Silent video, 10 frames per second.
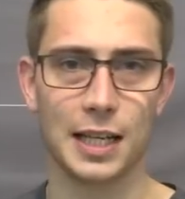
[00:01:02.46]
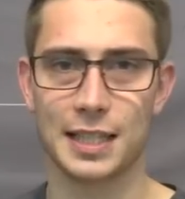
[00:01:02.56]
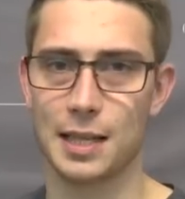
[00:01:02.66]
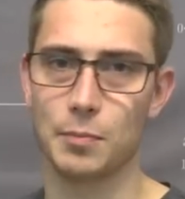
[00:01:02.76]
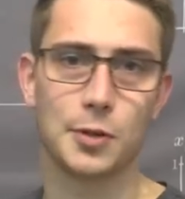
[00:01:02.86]

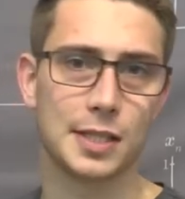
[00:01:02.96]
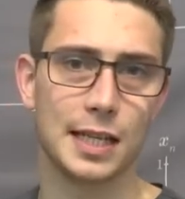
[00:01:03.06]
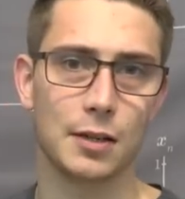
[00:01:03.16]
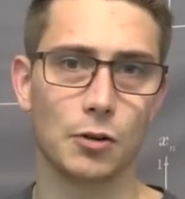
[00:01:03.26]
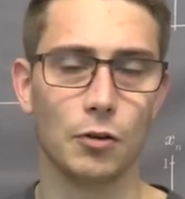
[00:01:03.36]
like
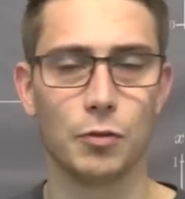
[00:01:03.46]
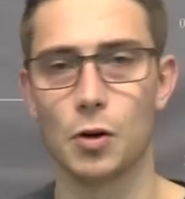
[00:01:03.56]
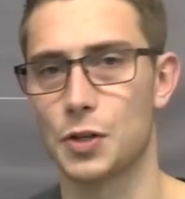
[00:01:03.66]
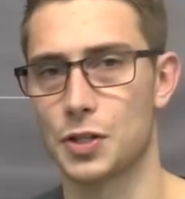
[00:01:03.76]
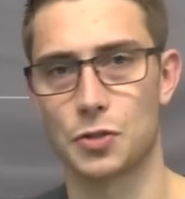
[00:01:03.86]
10% off
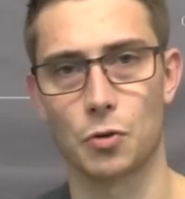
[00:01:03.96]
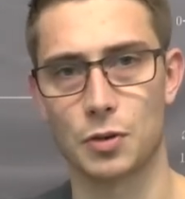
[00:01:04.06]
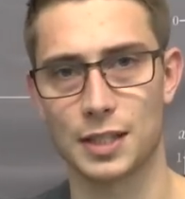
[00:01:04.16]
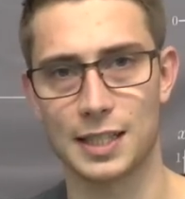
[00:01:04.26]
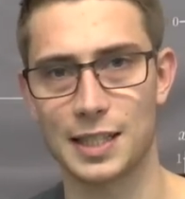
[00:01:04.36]
all the
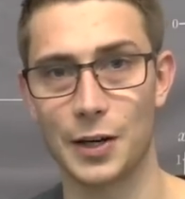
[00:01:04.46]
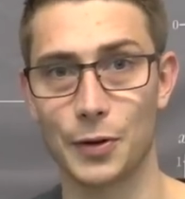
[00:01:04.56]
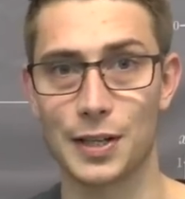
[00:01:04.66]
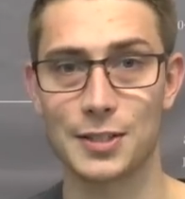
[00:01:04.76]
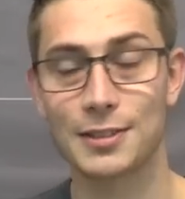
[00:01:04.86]
stores,
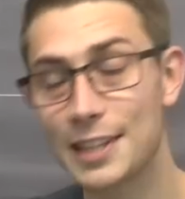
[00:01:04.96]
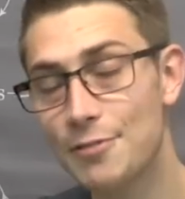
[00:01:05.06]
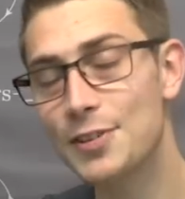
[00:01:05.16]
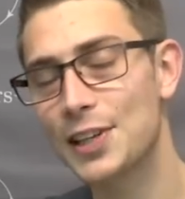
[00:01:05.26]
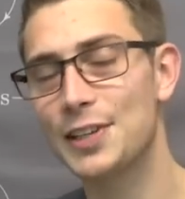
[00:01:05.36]
etc. So
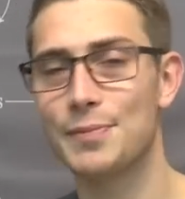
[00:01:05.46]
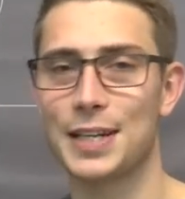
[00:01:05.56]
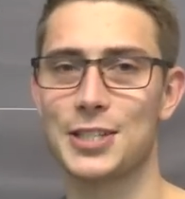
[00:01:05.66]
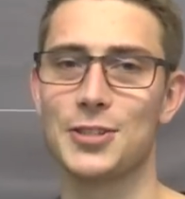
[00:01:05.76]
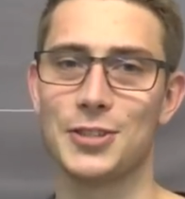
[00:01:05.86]
definitely
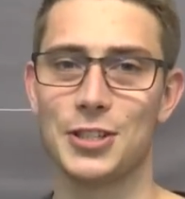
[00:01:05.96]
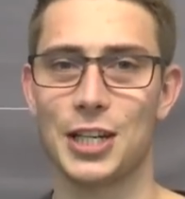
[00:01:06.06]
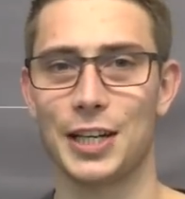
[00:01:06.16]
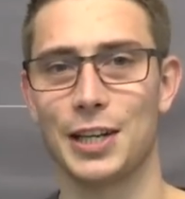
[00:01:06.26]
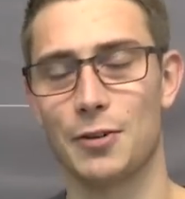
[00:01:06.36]
make sure to
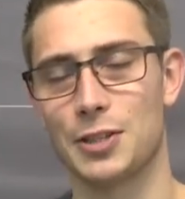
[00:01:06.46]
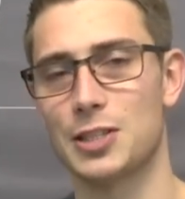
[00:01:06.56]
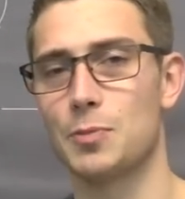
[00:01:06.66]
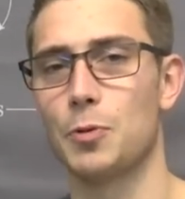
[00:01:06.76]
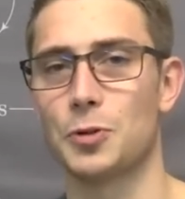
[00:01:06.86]
check it out and
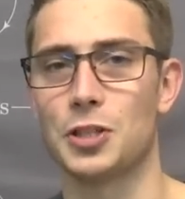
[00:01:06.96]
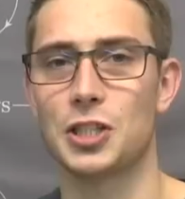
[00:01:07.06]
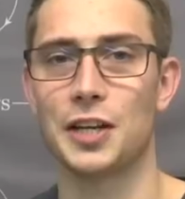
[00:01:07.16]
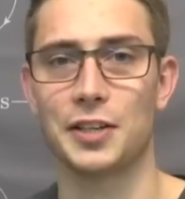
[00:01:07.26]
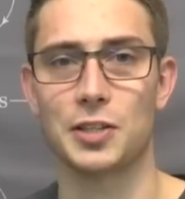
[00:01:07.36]
support the
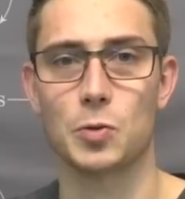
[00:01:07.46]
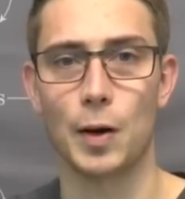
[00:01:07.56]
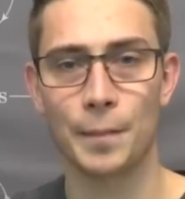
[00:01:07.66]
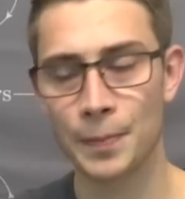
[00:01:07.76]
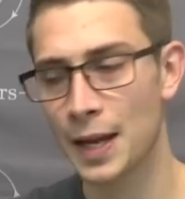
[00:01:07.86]
channel this
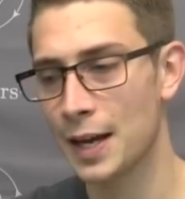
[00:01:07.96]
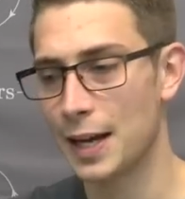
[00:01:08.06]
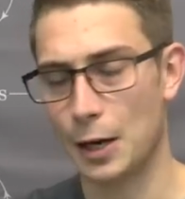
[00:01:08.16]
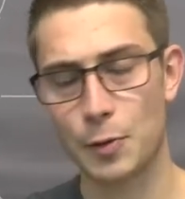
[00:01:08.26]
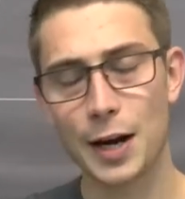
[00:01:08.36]
way.
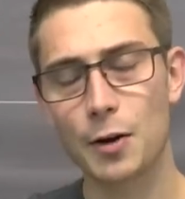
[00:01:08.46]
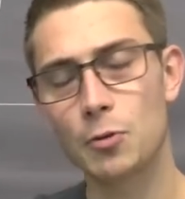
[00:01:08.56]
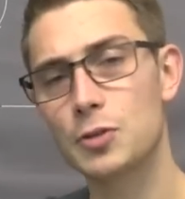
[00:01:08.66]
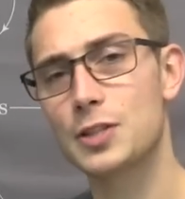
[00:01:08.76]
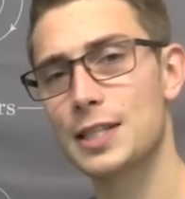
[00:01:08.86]
And we are
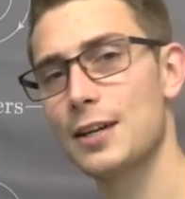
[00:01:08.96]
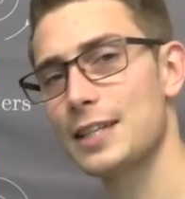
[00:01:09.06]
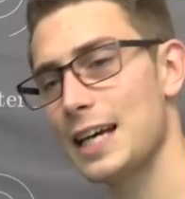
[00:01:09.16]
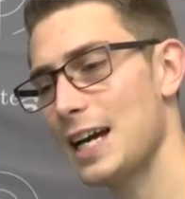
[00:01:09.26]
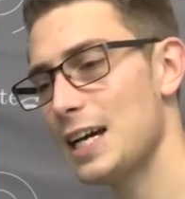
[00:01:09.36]
going to start the